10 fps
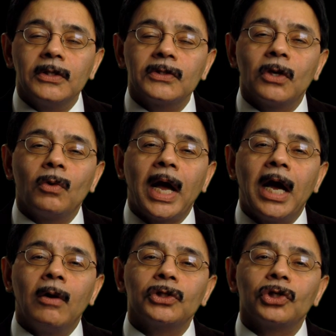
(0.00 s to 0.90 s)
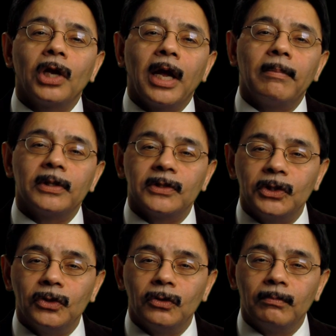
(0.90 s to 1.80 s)
So how should I
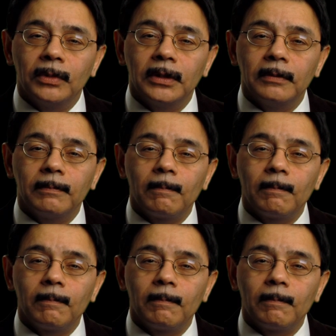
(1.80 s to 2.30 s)
presume?